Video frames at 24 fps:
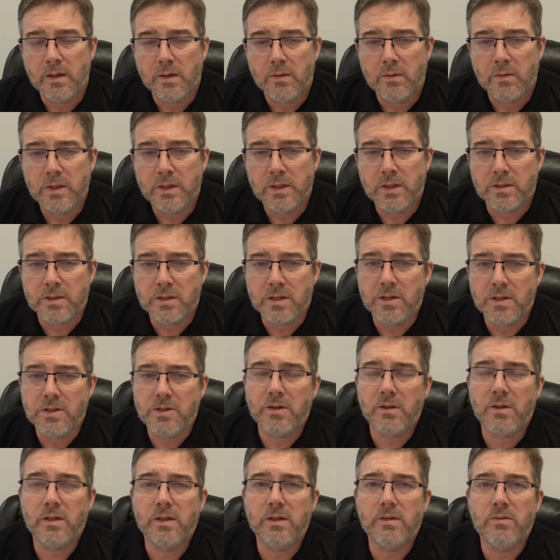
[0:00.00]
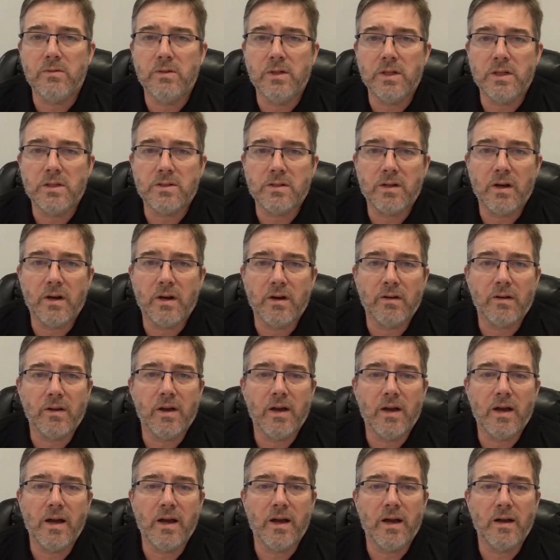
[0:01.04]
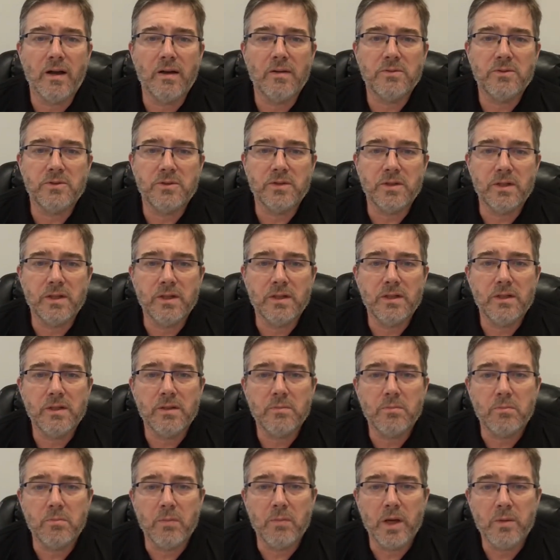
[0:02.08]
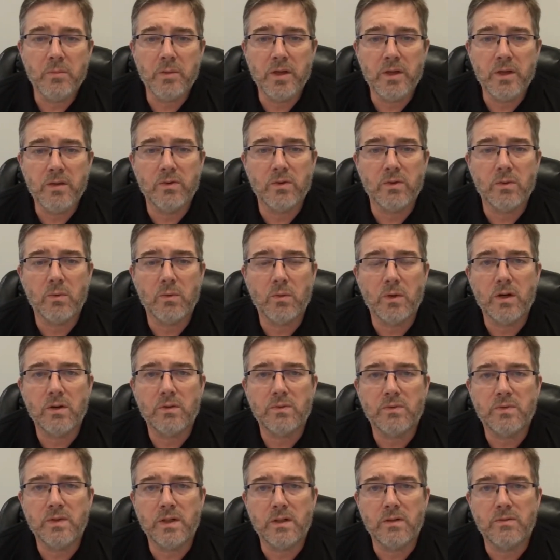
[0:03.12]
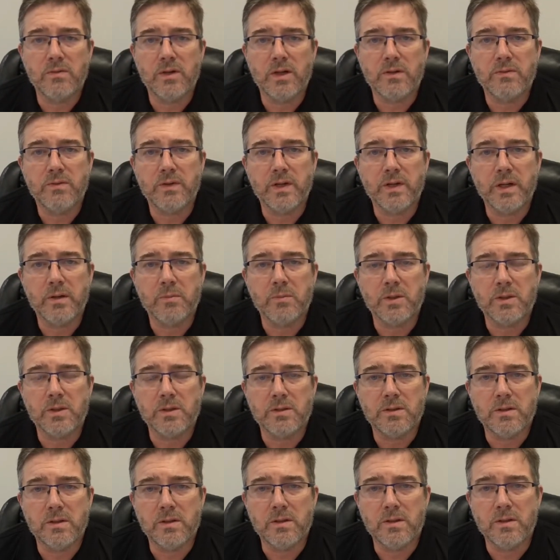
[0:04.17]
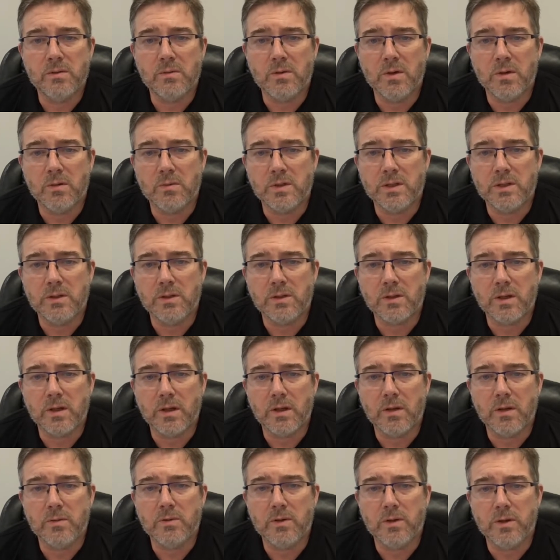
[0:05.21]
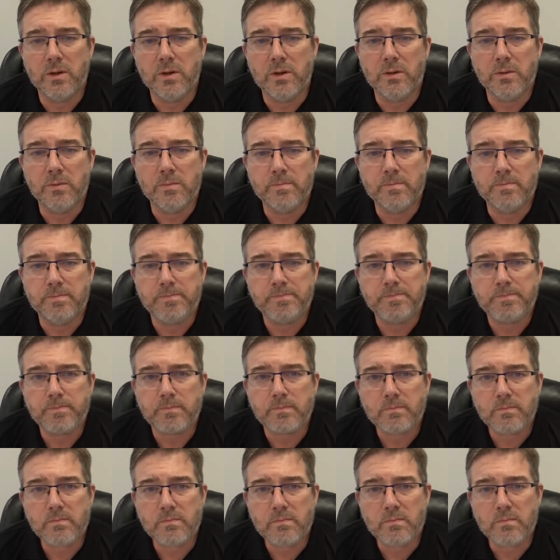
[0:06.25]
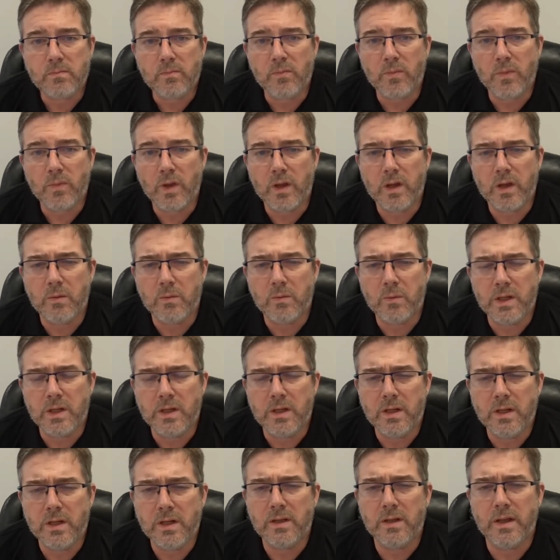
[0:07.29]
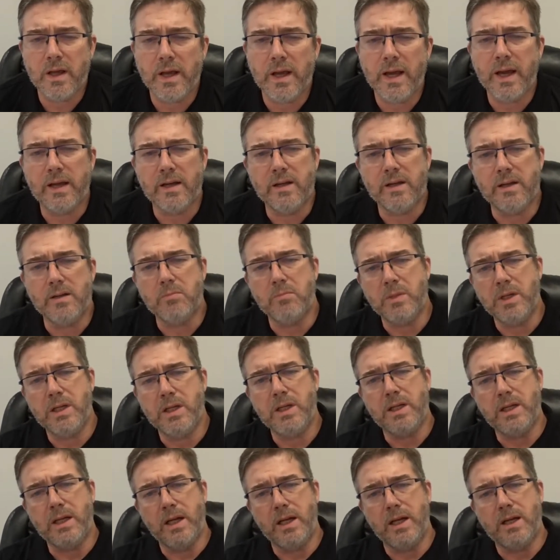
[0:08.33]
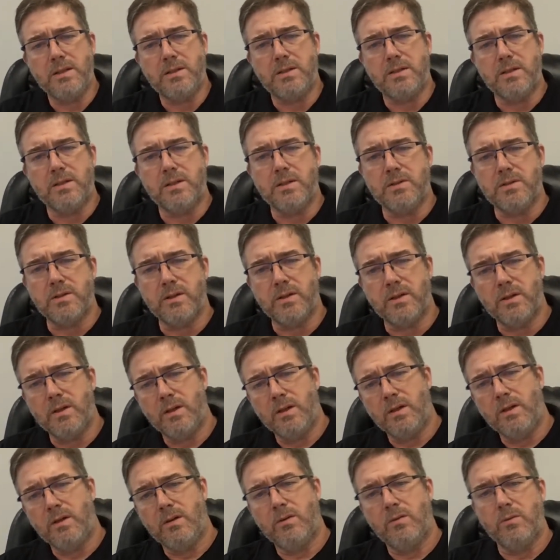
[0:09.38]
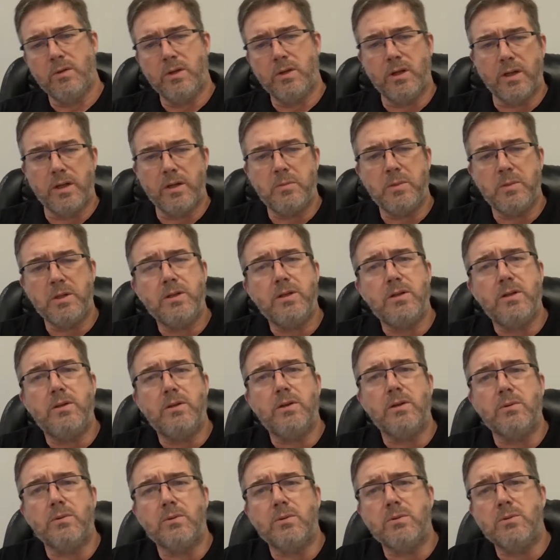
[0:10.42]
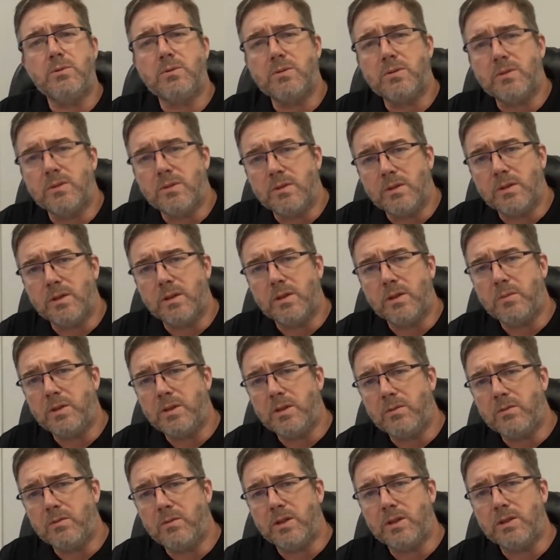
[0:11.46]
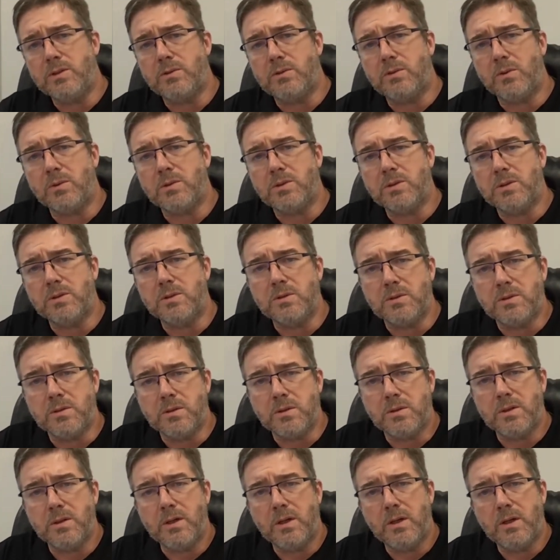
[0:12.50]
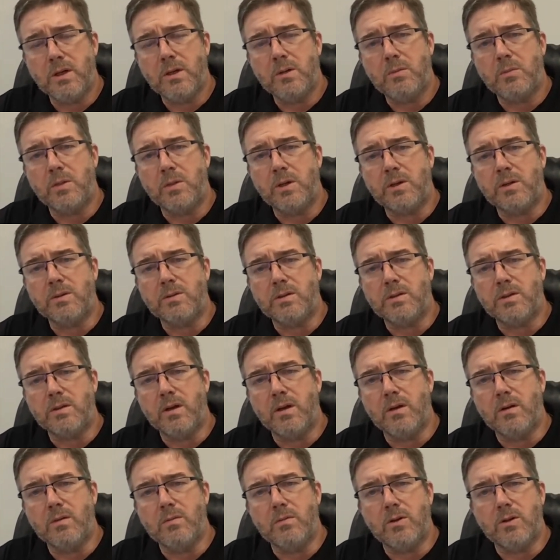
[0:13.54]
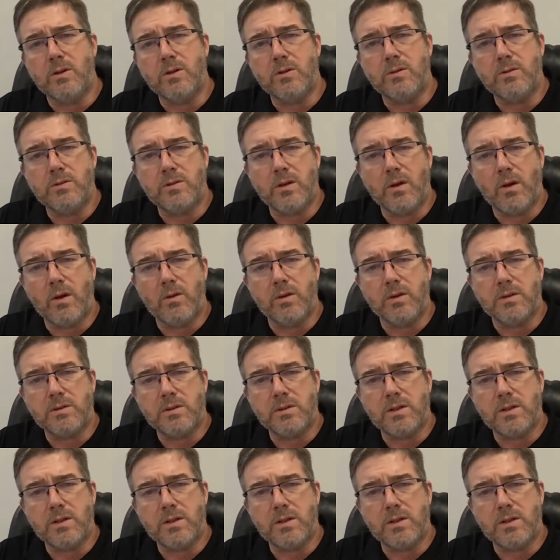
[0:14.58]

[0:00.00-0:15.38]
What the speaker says: we essentially risked our lives and maybe even the welfare of our families to do what we took an oath to do. And we did that in many cases with limited tools, limited resources, because no one saw this